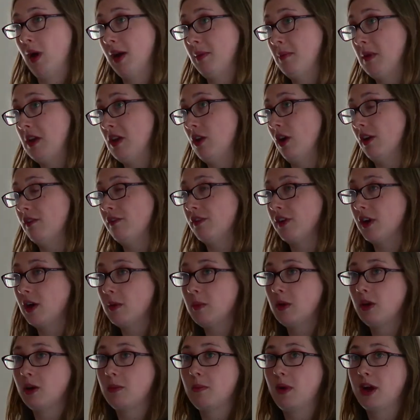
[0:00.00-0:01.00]
be
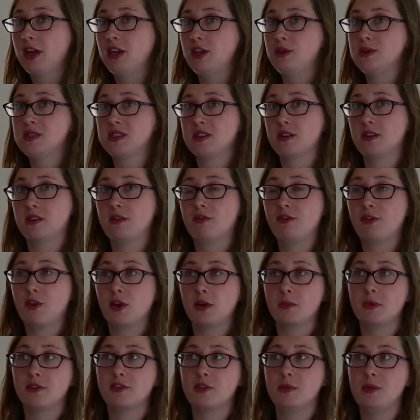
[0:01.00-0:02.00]
non-verbal or might use a
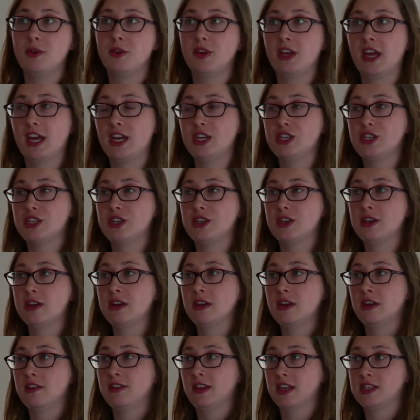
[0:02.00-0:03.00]
form of communication
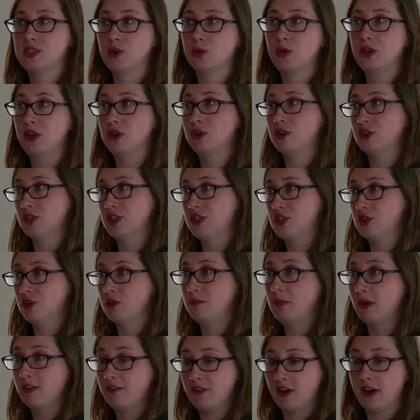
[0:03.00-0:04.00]
that's only understood
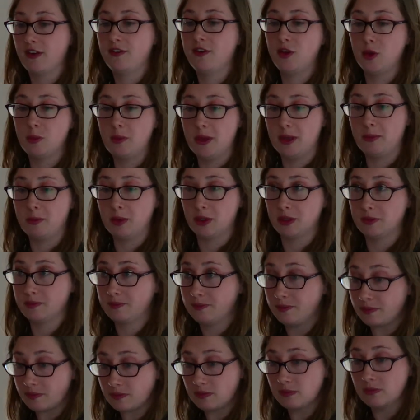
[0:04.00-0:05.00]
by very few people.
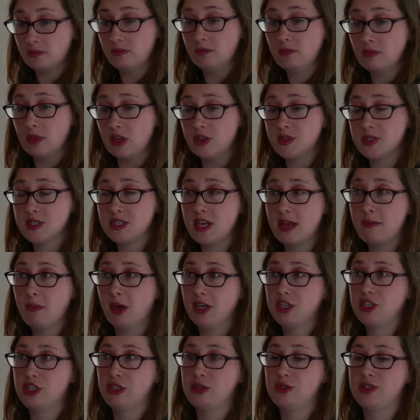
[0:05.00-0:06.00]
So they
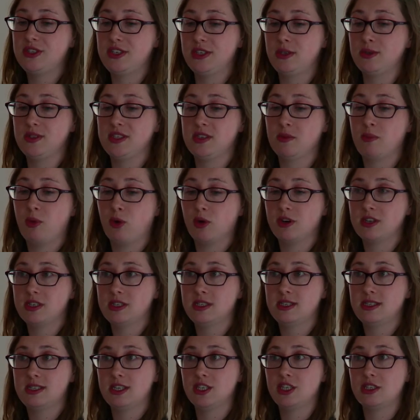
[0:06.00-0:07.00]
might choose to use supported
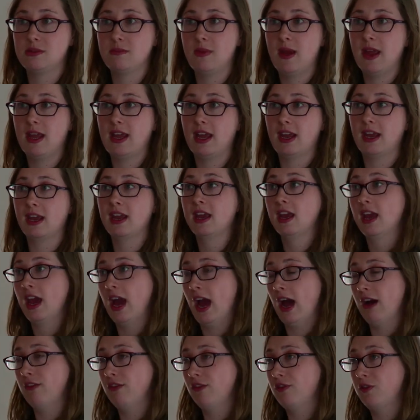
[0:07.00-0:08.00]
decision-making,
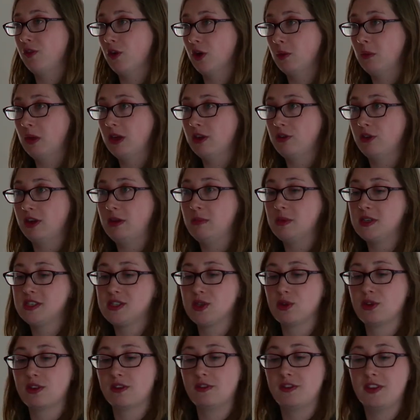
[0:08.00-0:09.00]
have a formal agreement
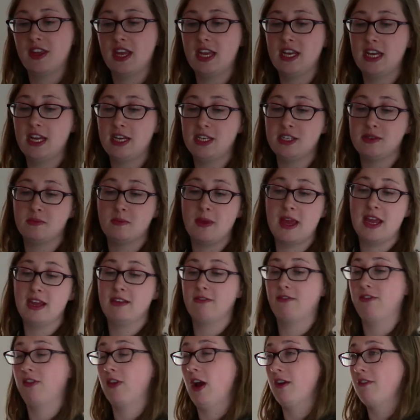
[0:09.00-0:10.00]
so that if they need to
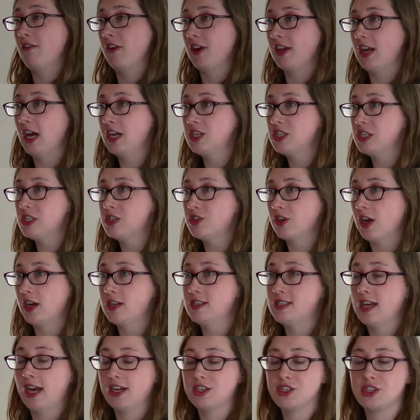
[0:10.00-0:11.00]
make a financial
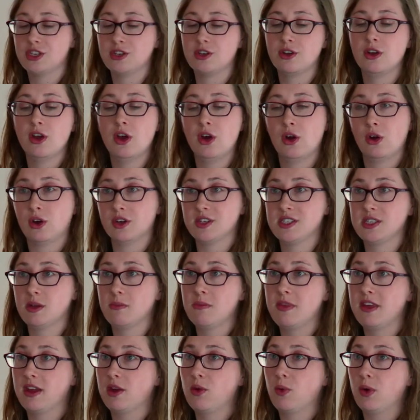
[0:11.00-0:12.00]
transaction or
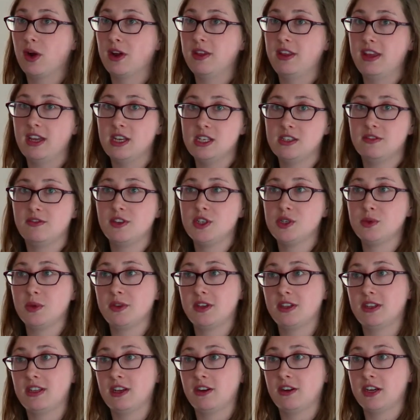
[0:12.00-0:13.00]
something where the individual
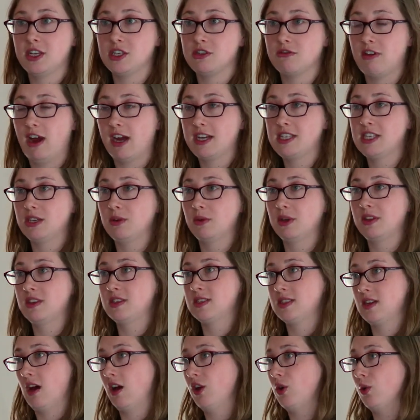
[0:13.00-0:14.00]
that they're interacting with
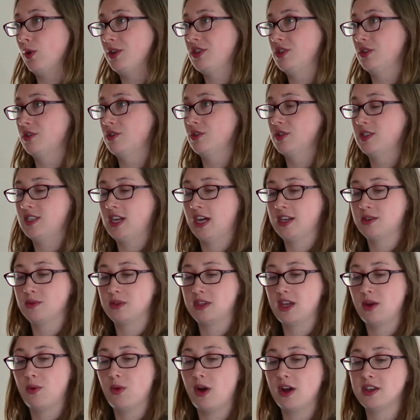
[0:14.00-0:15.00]
is not going to understand what
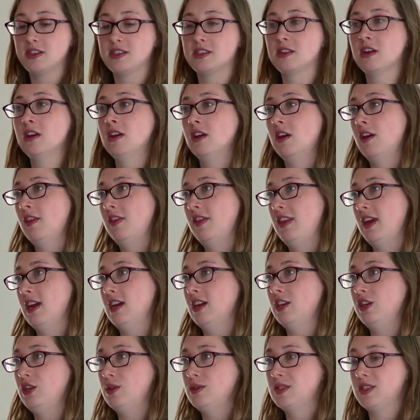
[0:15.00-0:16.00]
they want, they
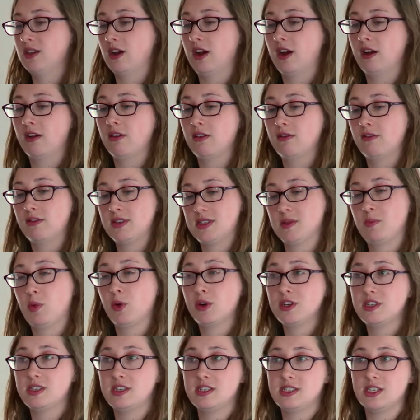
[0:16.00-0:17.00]
can use their
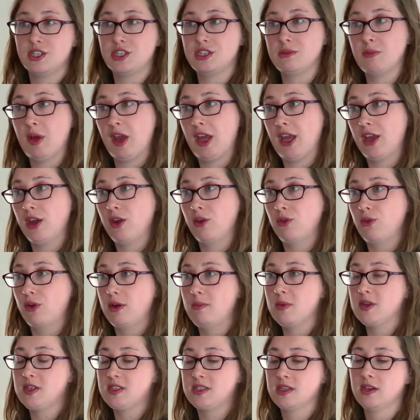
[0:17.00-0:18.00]
supported decision-making
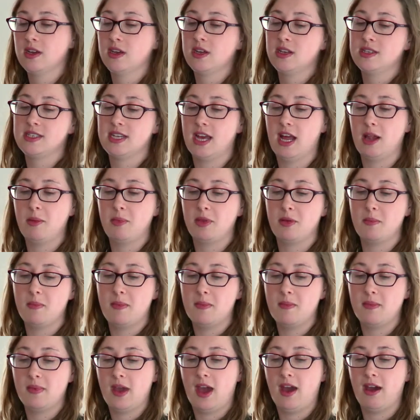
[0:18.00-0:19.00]
agreement to help
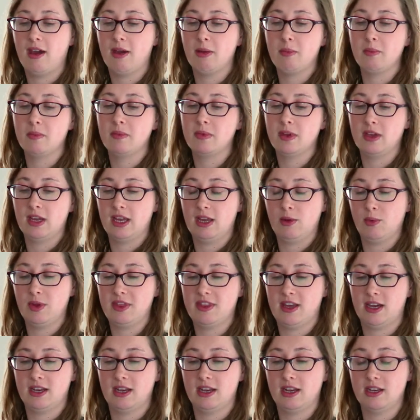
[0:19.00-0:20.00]
them with
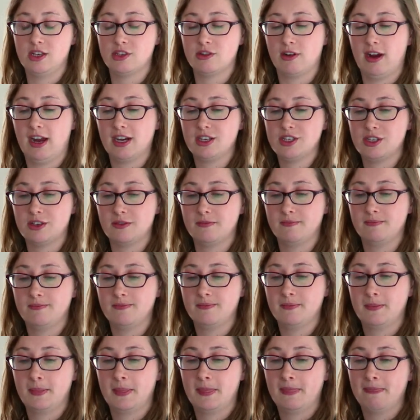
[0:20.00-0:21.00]
that interaction.
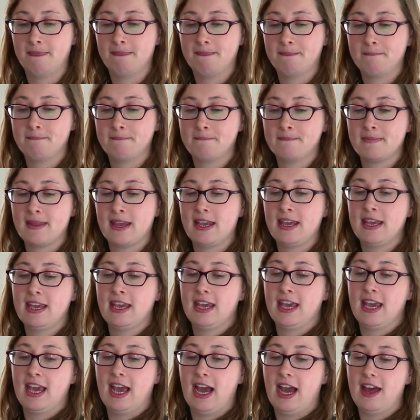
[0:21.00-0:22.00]

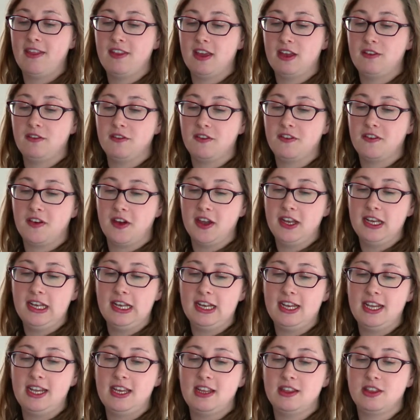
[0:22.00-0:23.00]
And then
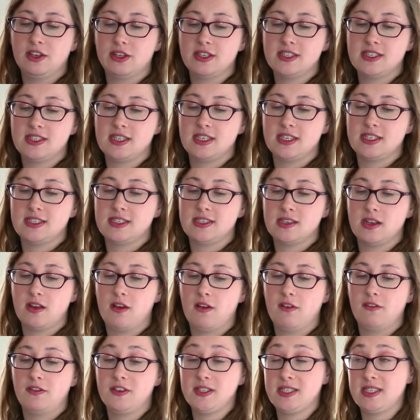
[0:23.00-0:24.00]
finally, there's this
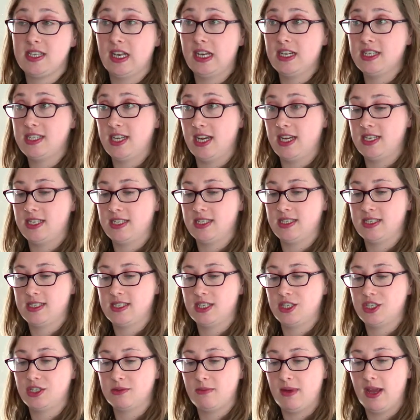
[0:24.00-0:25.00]
facilitated
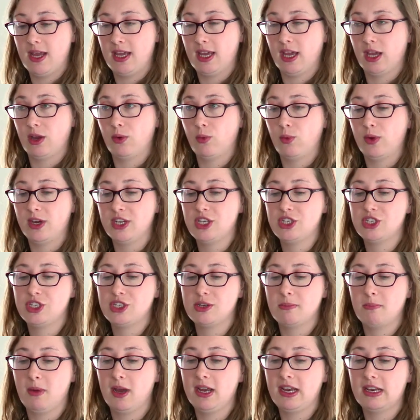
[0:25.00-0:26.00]
decision-making,
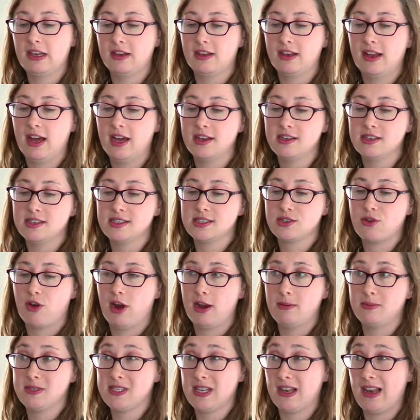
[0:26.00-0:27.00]
which Michael and Lana
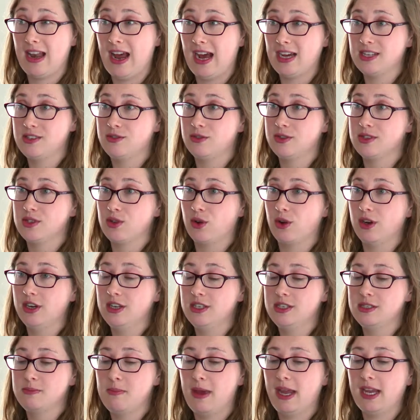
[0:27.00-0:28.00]
describe as a last
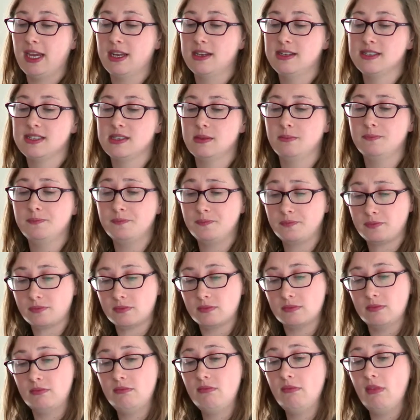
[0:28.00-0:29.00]
resort mechanism.
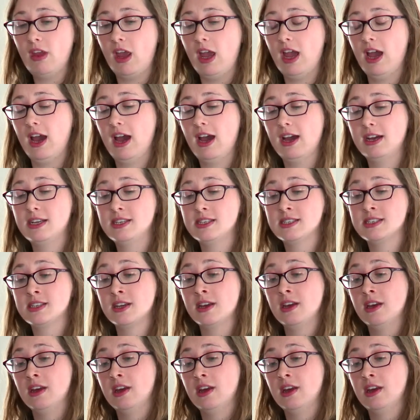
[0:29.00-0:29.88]
And